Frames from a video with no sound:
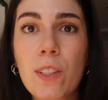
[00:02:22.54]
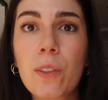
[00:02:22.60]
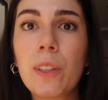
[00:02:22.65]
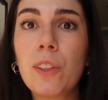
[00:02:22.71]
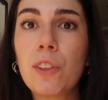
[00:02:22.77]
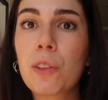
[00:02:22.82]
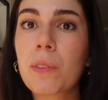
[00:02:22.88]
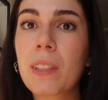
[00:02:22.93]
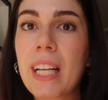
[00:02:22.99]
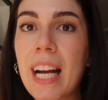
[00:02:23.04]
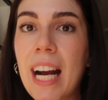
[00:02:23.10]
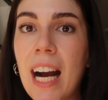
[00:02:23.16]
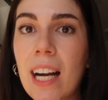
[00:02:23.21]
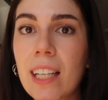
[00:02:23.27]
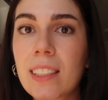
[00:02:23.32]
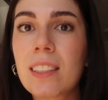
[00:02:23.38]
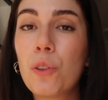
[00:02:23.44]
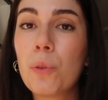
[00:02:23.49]
going to
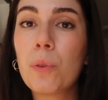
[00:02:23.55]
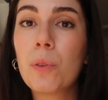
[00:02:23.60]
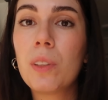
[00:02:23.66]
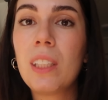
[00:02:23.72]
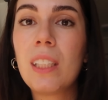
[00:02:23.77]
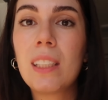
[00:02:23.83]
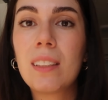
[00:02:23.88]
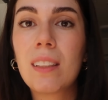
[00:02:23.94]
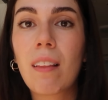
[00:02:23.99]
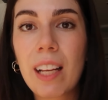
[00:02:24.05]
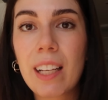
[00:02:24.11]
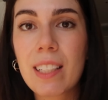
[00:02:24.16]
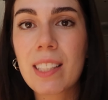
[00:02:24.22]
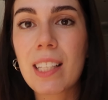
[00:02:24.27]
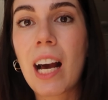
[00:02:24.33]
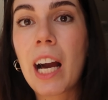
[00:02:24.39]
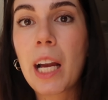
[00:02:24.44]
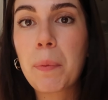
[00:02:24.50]
react to these
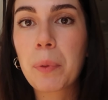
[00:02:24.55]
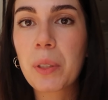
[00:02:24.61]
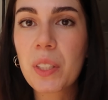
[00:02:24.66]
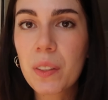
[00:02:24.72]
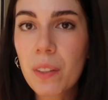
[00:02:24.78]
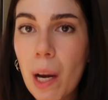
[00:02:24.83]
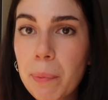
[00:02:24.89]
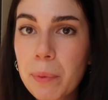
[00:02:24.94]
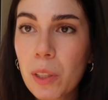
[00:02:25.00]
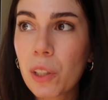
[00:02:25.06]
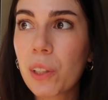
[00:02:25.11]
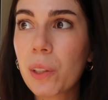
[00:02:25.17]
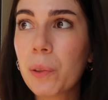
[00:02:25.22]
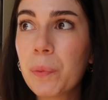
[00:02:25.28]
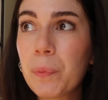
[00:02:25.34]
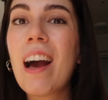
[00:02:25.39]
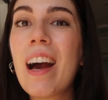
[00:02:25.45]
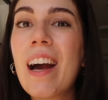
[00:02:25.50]
things I prescribe to
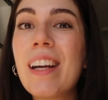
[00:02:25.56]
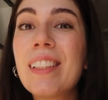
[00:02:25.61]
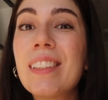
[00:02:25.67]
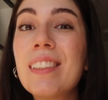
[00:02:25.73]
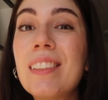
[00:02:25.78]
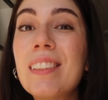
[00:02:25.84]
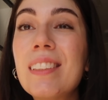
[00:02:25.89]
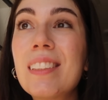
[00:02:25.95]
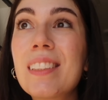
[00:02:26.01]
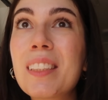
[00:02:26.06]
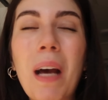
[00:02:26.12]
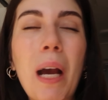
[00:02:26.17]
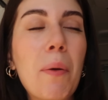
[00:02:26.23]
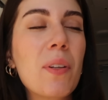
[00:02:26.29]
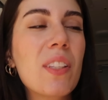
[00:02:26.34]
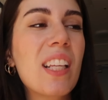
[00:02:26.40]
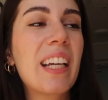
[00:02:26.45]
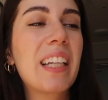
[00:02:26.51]
you. And
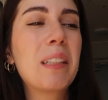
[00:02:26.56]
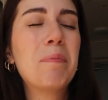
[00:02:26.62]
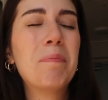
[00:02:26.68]
I was like,